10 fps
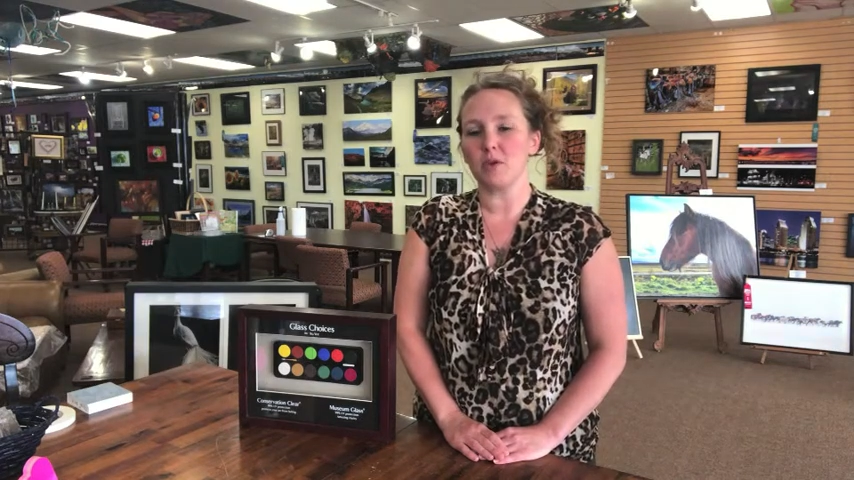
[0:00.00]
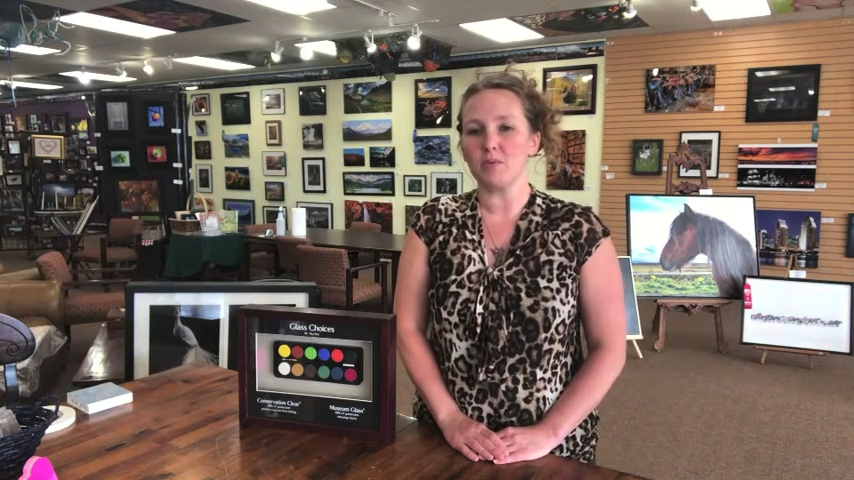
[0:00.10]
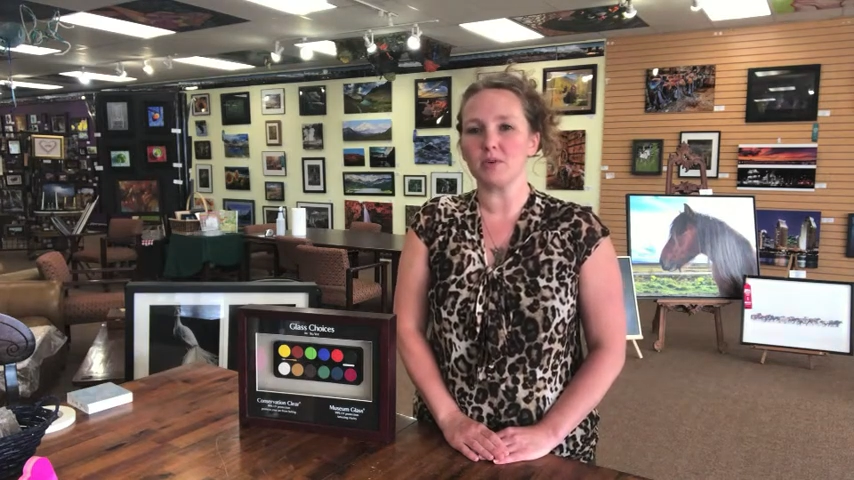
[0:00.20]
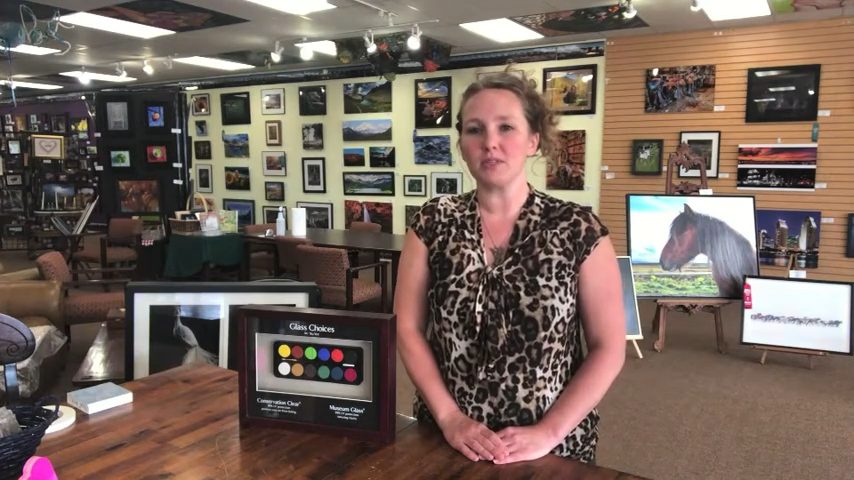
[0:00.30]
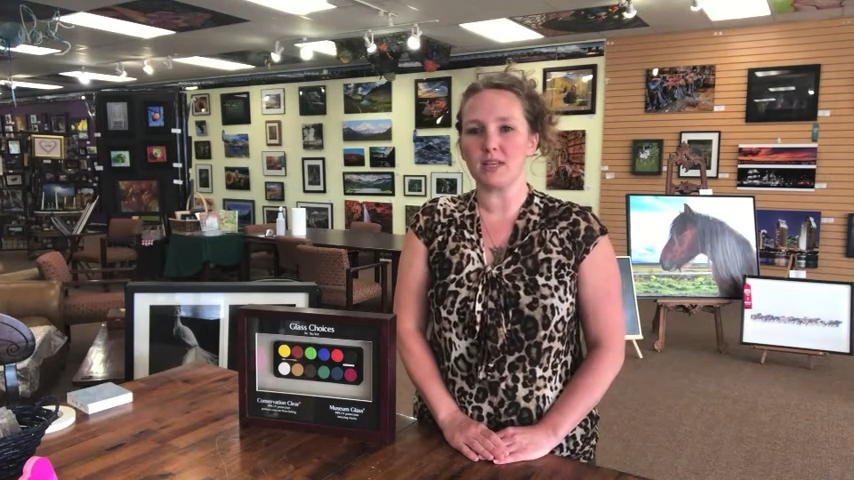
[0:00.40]

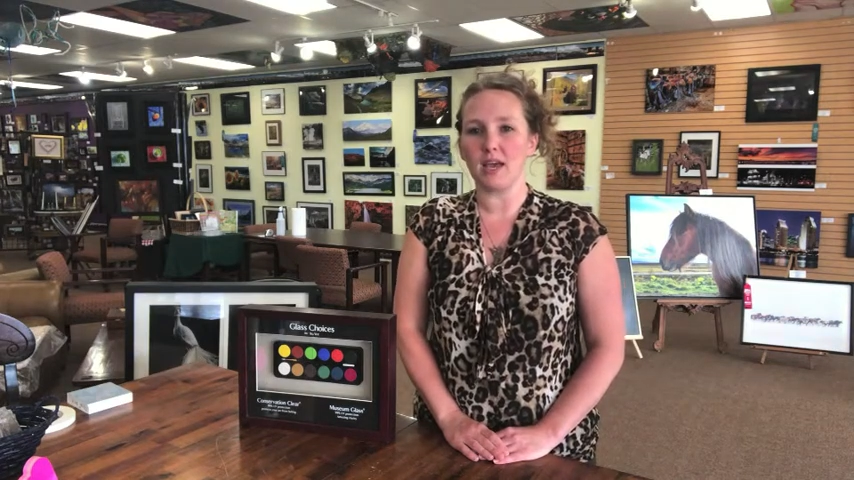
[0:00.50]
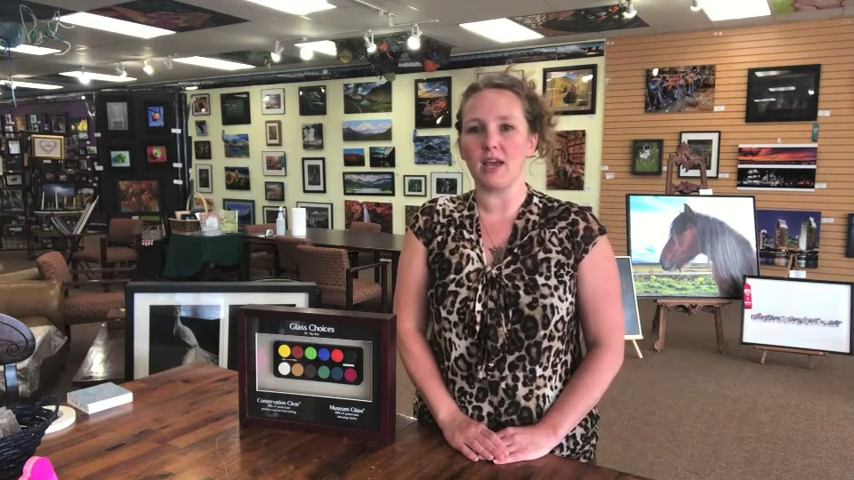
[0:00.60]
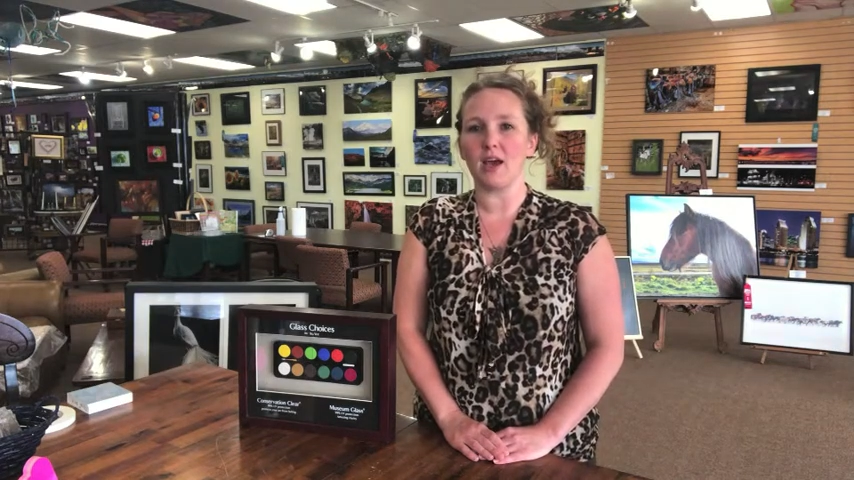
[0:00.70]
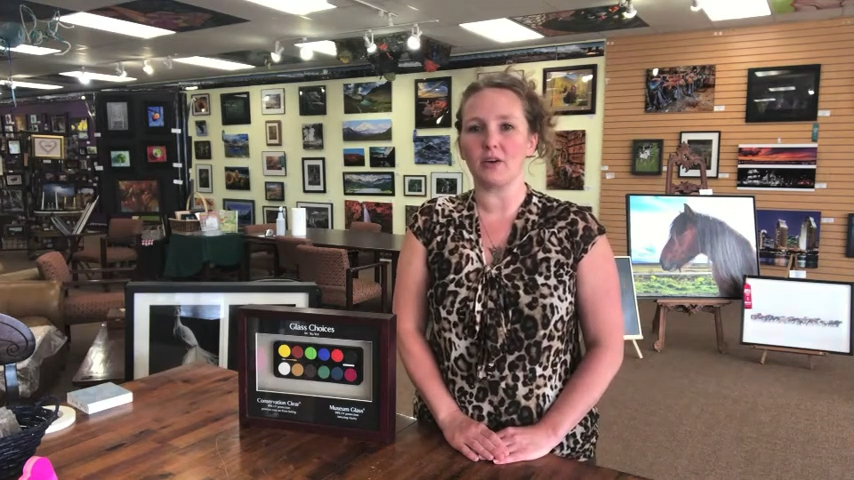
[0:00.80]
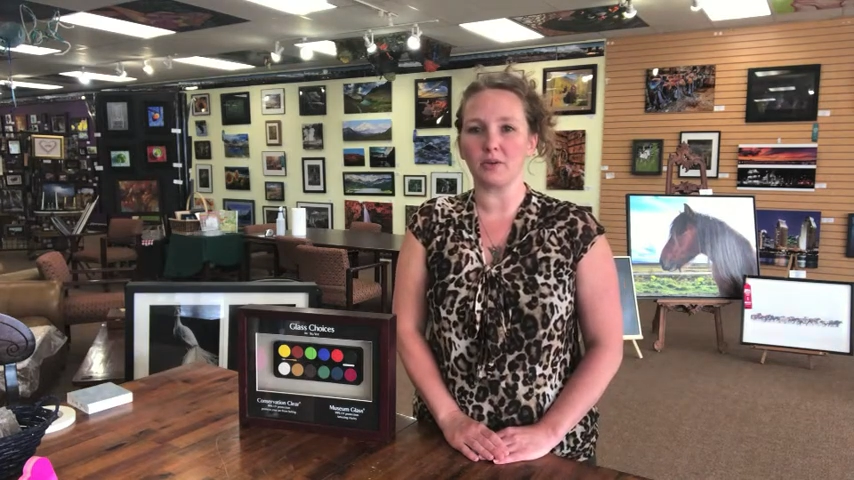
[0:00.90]
people
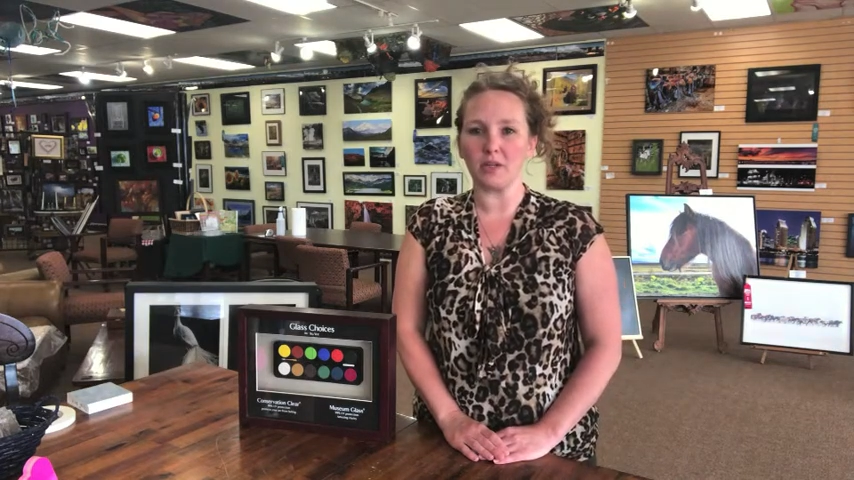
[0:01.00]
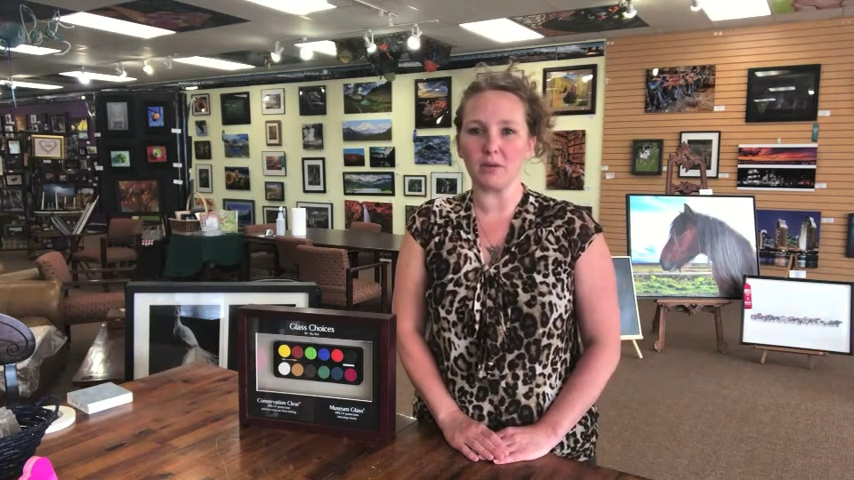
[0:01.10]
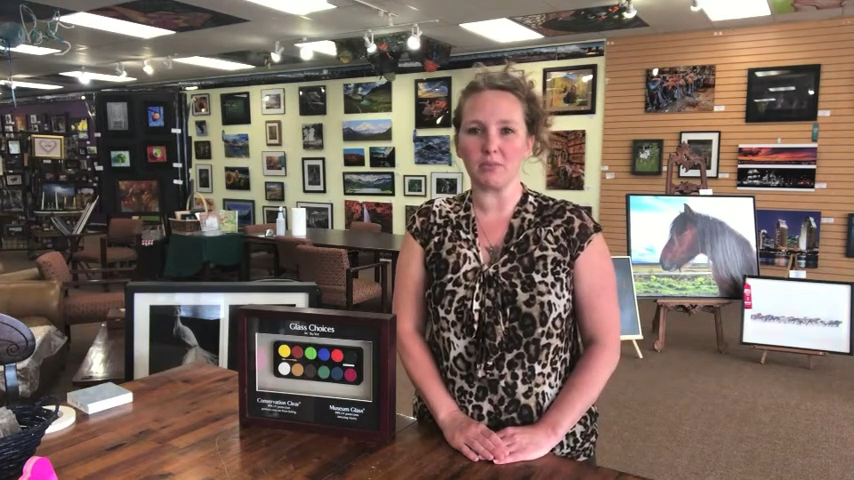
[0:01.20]
say acrylic